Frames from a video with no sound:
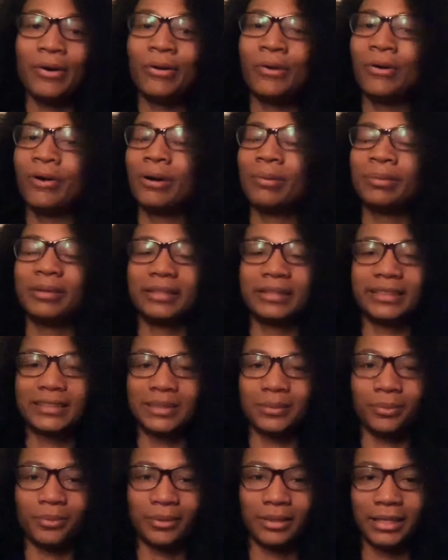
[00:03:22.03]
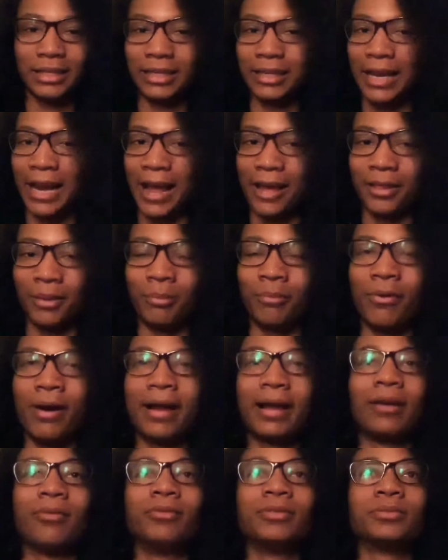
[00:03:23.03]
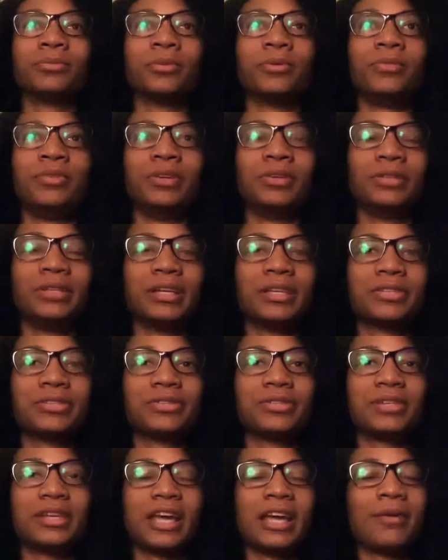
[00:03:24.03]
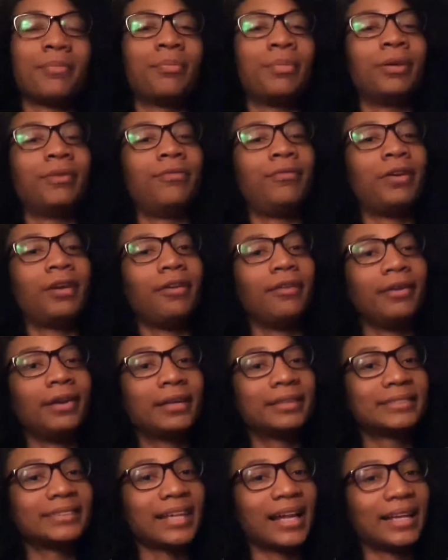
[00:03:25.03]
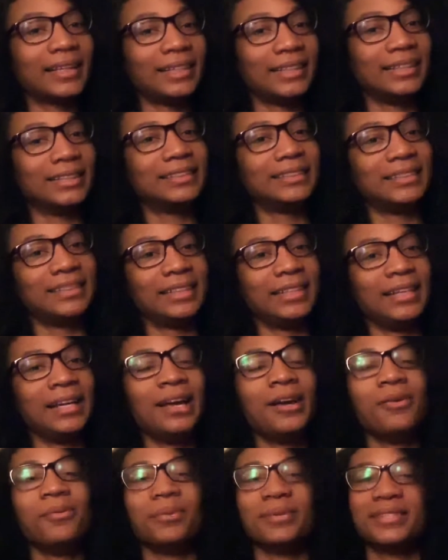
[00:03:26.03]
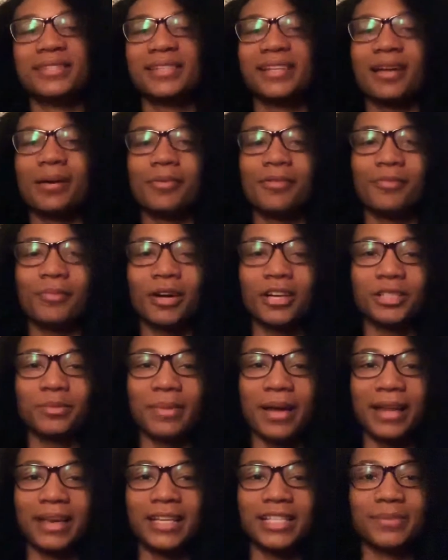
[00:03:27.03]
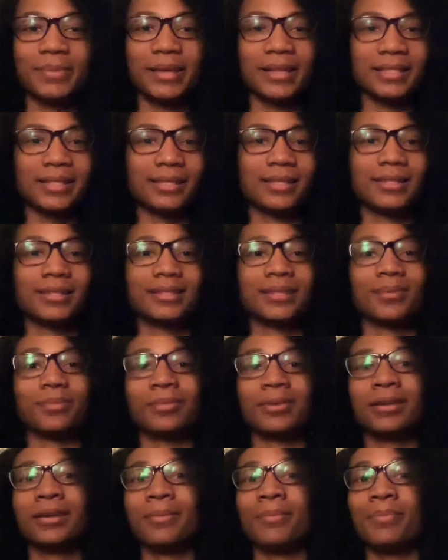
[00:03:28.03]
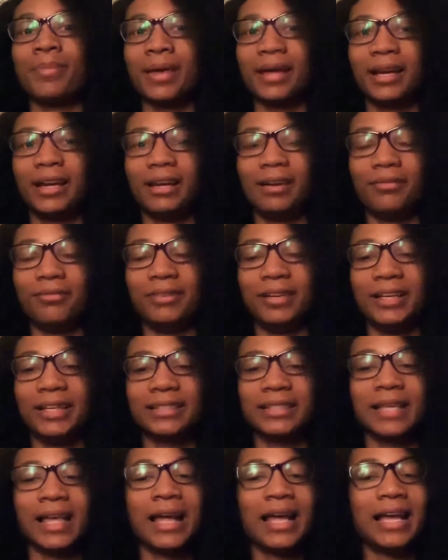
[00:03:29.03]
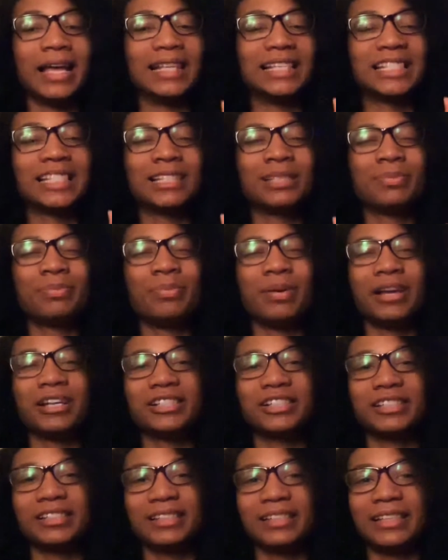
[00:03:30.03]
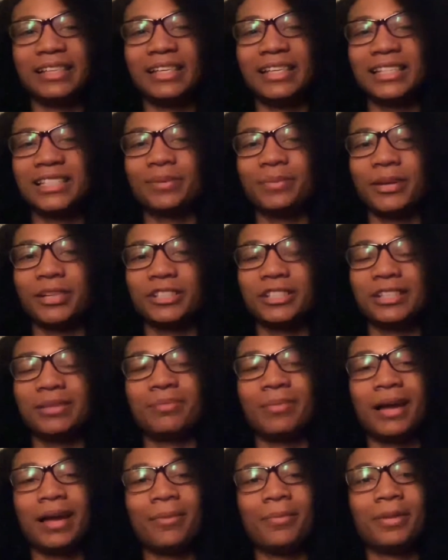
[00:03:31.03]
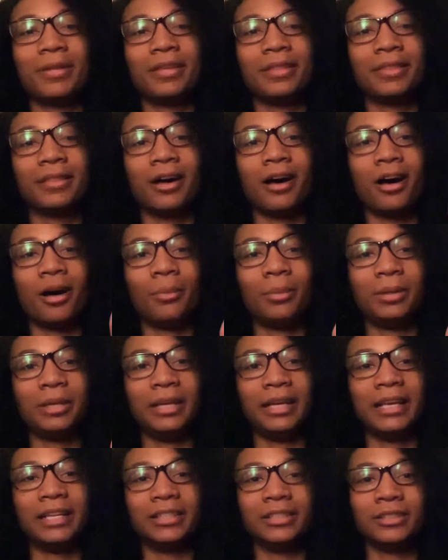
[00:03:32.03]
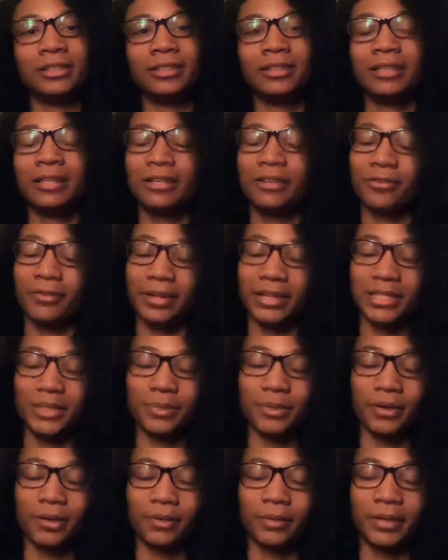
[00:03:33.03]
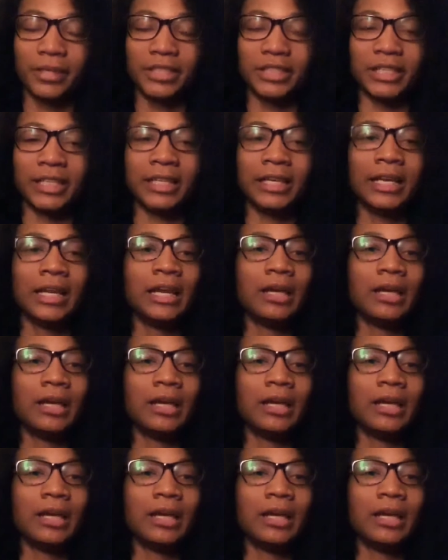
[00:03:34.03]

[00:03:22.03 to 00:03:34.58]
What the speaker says: Horribly disappointed at how the bracket was revealed yesterday, but very excited to see what's to come of March Madness, because there's some competitiveness, especially in my opinion, the Albany and Greensboro region.